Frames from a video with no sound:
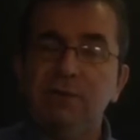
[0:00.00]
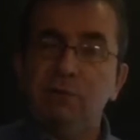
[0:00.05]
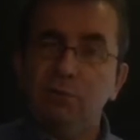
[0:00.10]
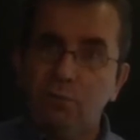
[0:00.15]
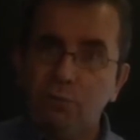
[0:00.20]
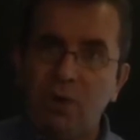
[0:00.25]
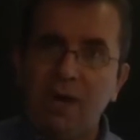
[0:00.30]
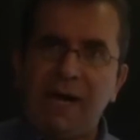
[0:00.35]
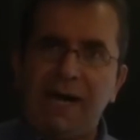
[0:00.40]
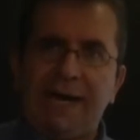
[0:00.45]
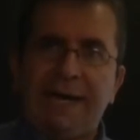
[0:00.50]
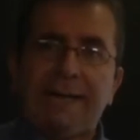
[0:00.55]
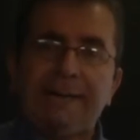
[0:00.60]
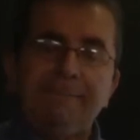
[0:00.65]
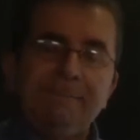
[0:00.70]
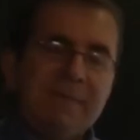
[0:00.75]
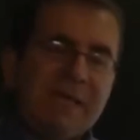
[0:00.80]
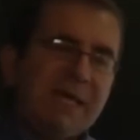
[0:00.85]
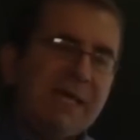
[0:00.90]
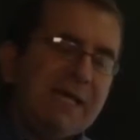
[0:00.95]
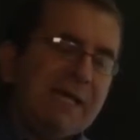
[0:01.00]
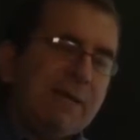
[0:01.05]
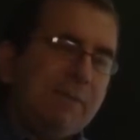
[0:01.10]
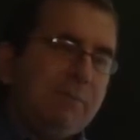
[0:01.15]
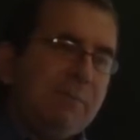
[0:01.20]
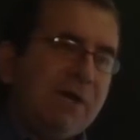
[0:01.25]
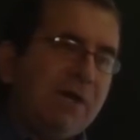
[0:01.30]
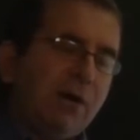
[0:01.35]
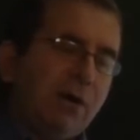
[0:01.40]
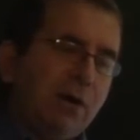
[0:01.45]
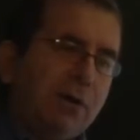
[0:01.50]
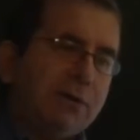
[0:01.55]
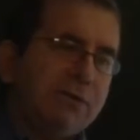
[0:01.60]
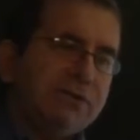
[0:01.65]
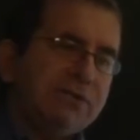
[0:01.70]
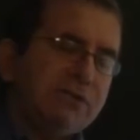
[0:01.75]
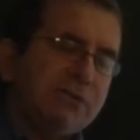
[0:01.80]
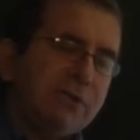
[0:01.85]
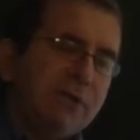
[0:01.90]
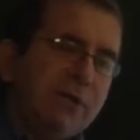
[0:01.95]
Why?
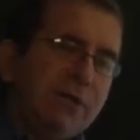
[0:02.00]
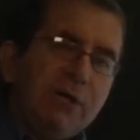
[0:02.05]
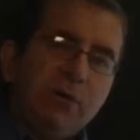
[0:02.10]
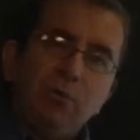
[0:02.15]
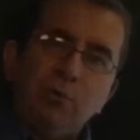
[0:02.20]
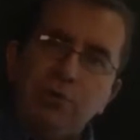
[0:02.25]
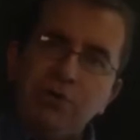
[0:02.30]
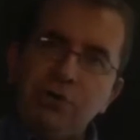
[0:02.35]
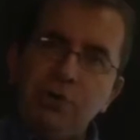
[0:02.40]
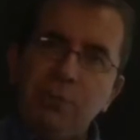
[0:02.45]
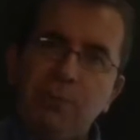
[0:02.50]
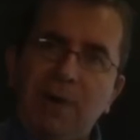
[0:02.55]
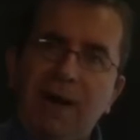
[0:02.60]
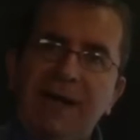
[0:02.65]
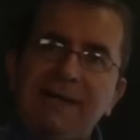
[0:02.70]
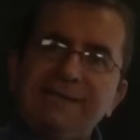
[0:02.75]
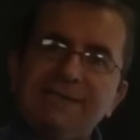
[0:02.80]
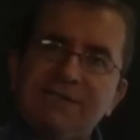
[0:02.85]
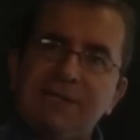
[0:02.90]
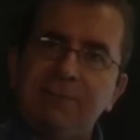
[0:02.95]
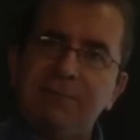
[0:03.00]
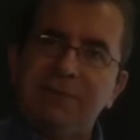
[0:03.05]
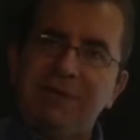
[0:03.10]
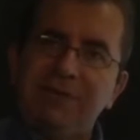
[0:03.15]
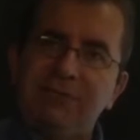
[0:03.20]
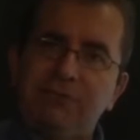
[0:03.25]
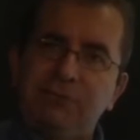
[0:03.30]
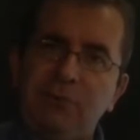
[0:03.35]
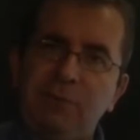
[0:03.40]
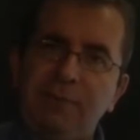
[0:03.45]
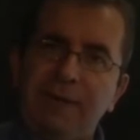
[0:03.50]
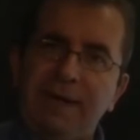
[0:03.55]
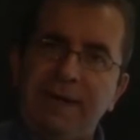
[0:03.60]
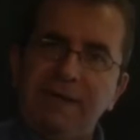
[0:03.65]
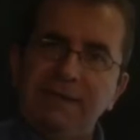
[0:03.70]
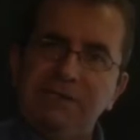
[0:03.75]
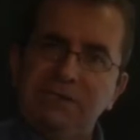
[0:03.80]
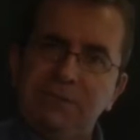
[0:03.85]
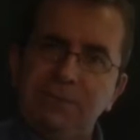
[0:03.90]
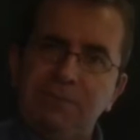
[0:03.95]
Because when you buy something from
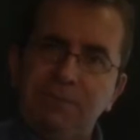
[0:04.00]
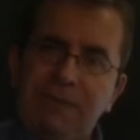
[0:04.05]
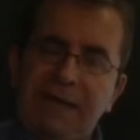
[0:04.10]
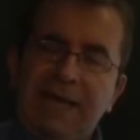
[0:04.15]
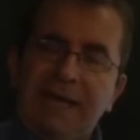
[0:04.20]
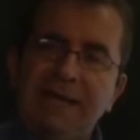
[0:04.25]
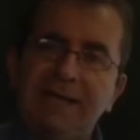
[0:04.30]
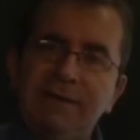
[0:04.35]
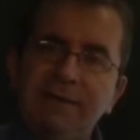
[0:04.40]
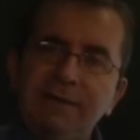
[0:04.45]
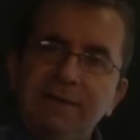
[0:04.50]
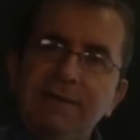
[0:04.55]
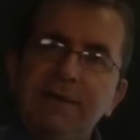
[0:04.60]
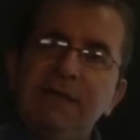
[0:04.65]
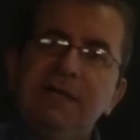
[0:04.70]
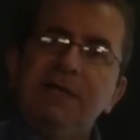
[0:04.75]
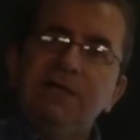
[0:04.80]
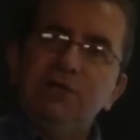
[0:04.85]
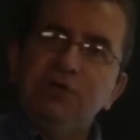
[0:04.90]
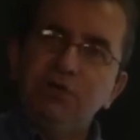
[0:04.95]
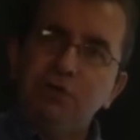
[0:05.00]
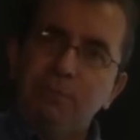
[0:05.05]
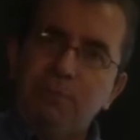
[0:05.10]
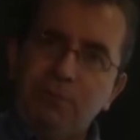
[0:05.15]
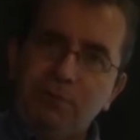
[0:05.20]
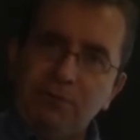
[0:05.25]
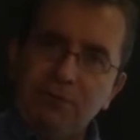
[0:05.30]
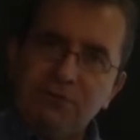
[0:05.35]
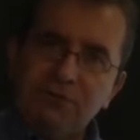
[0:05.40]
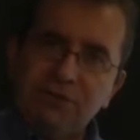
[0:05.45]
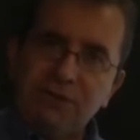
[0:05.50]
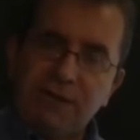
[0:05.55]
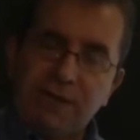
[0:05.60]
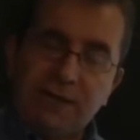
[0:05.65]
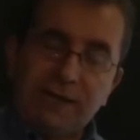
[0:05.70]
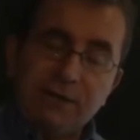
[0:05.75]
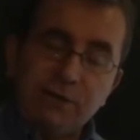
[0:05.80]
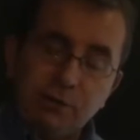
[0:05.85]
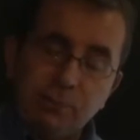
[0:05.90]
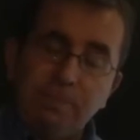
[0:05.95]
a supplier, you
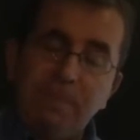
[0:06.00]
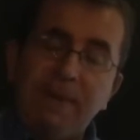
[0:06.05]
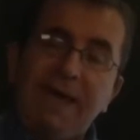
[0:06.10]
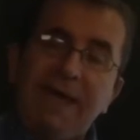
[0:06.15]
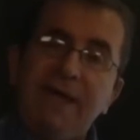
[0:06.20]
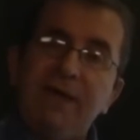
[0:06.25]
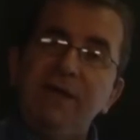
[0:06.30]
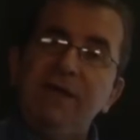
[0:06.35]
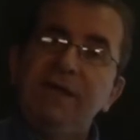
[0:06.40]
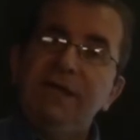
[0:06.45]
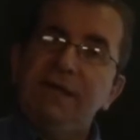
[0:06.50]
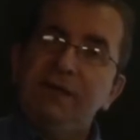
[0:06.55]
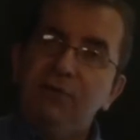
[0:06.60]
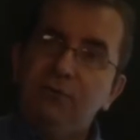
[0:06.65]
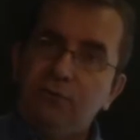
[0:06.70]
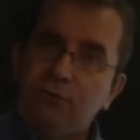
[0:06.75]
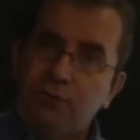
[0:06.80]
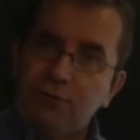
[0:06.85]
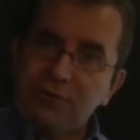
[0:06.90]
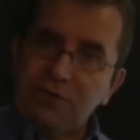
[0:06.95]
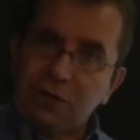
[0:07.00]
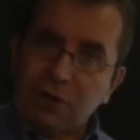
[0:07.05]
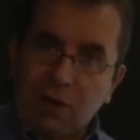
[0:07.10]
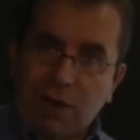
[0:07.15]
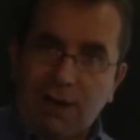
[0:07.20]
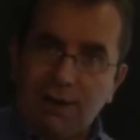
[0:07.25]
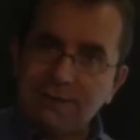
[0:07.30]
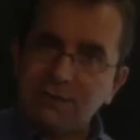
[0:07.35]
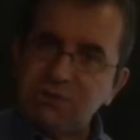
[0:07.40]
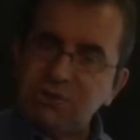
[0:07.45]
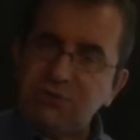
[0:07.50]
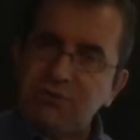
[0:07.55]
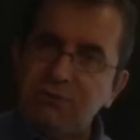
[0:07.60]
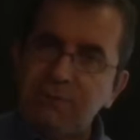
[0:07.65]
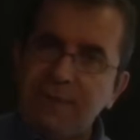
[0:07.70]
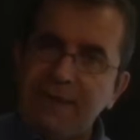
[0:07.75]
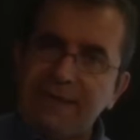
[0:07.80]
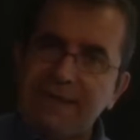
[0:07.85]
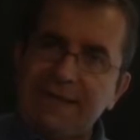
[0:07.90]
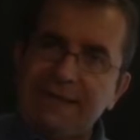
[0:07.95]
pay for the cost of
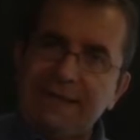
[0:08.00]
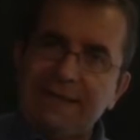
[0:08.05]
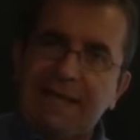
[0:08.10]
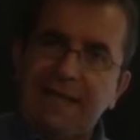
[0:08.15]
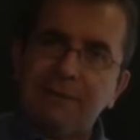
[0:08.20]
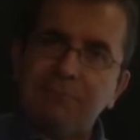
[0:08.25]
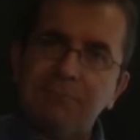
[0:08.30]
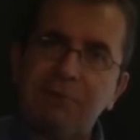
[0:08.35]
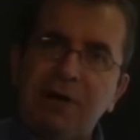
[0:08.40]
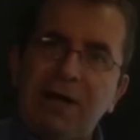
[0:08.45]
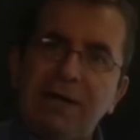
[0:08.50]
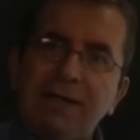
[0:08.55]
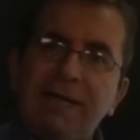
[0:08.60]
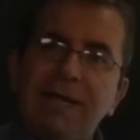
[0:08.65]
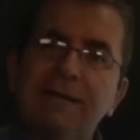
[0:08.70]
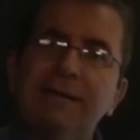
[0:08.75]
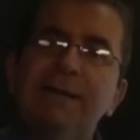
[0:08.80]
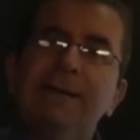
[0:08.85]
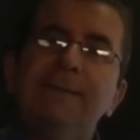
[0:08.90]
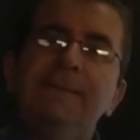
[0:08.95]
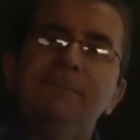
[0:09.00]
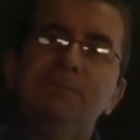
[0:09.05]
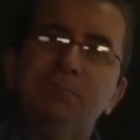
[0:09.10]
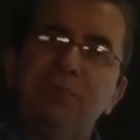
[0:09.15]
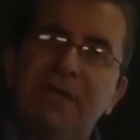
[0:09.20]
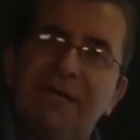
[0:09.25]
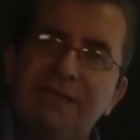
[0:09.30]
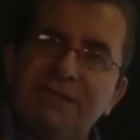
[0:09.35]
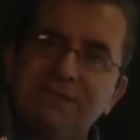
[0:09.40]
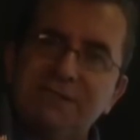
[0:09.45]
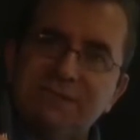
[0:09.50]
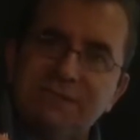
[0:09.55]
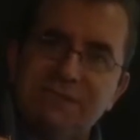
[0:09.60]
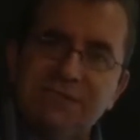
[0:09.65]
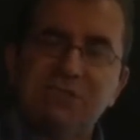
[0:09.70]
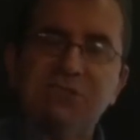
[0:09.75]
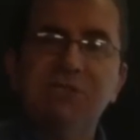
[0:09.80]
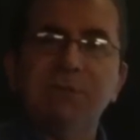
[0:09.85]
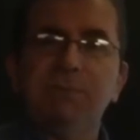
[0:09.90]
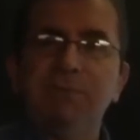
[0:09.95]
making that product plus the
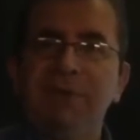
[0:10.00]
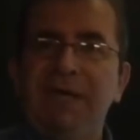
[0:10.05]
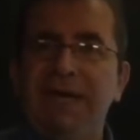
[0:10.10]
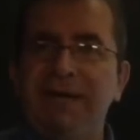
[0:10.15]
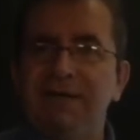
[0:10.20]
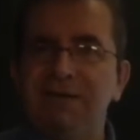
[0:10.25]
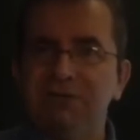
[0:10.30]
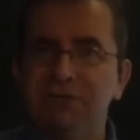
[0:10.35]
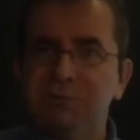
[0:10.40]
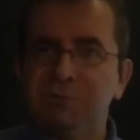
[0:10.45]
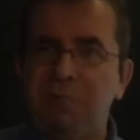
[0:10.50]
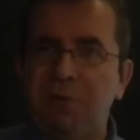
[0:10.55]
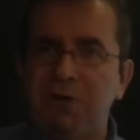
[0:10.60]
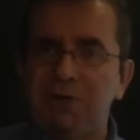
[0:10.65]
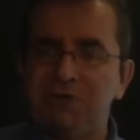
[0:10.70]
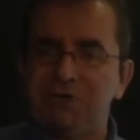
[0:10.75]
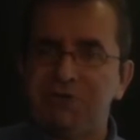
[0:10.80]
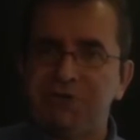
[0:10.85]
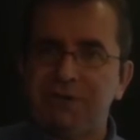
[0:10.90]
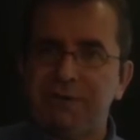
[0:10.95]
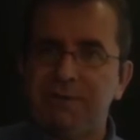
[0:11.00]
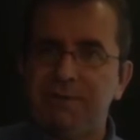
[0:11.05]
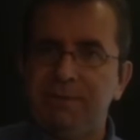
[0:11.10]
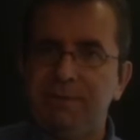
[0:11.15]
supplier's margin.